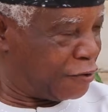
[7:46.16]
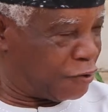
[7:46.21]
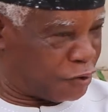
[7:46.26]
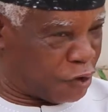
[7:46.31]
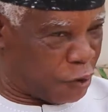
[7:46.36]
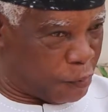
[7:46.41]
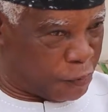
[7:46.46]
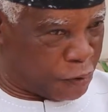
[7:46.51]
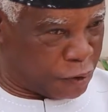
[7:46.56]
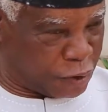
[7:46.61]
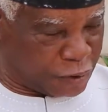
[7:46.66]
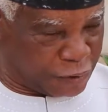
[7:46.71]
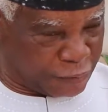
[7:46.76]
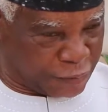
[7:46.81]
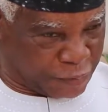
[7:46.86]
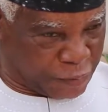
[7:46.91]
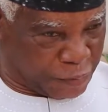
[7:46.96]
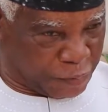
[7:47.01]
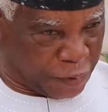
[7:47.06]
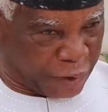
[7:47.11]
to put
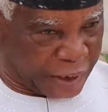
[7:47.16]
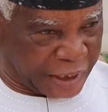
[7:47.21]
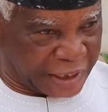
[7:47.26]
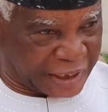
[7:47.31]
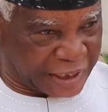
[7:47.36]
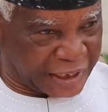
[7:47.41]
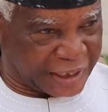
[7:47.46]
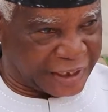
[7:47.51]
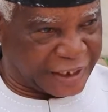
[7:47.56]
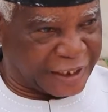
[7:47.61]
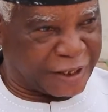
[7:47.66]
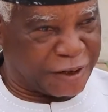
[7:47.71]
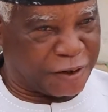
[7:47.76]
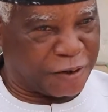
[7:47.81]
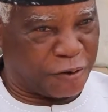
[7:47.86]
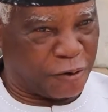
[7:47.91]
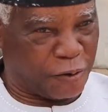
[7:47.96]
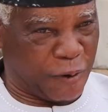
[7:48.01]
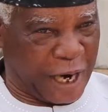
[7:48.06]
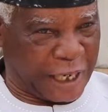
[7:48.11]
the police
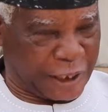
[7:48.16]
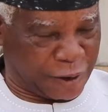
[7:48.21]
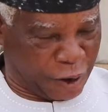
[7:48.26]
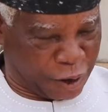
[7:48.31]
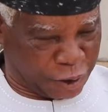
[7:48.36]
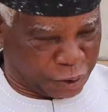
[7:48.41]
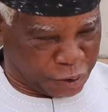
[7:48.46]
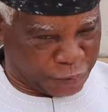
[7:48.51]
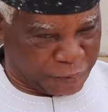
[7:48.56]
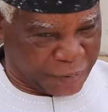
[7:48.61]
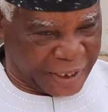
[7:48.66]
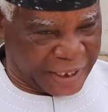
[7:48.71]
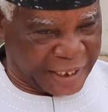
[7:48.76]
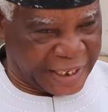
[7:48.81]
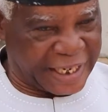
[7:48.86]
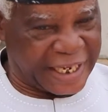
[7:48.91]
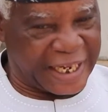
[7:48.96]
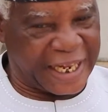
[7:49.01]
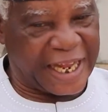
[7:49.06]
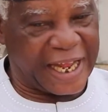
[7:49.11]
where it ought to
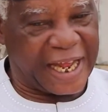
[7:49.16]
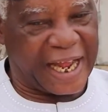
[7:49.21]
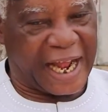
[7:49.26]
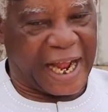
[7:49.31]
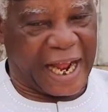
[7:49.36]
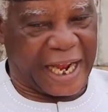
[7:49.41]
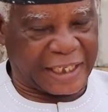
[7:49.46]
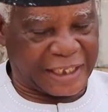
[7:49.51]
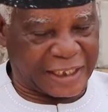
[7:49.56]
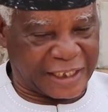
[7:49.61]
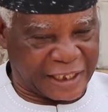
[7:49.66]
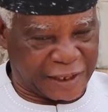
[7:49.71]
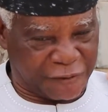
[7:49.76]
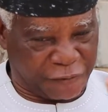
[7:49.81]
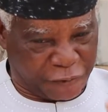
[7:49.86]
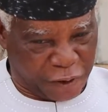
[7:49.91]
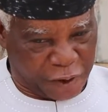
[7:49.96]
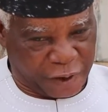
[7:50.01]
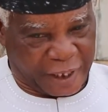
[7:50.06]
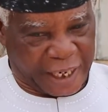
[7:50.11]
be as the
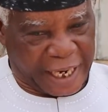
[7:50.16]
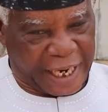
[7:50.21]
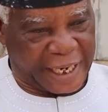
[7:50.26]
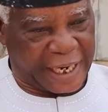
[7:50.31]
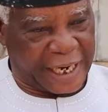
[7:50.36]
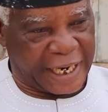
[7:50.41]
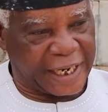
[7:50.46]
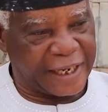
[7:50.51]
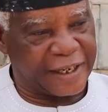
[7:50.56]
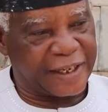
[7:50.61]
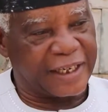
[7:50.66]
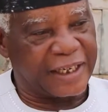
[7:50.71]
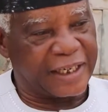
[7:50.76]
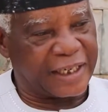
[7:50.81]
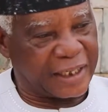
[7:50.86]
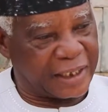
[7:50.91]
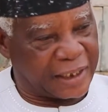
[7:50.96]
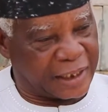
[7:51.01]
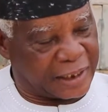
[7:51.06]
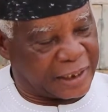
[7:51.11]
frontliner
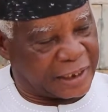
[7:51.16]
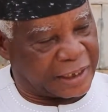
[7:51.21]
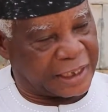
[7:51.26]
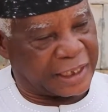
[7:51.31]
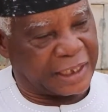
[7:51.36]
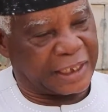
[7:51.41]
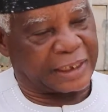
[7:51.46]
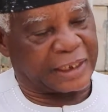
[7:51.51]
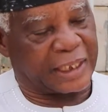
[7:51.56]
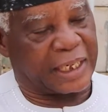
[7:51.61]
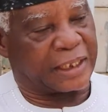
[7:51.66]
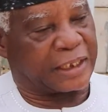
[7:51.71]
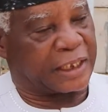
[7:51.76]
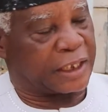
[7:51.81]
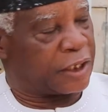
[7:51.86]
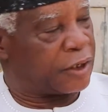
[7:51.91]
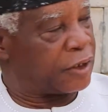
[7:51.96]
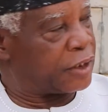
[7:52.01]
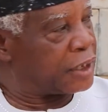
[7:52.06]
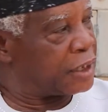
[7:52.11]
in internal
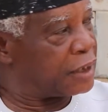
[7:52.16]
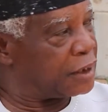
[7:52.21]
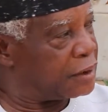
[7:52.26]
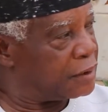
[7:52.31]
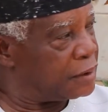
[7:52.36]
security?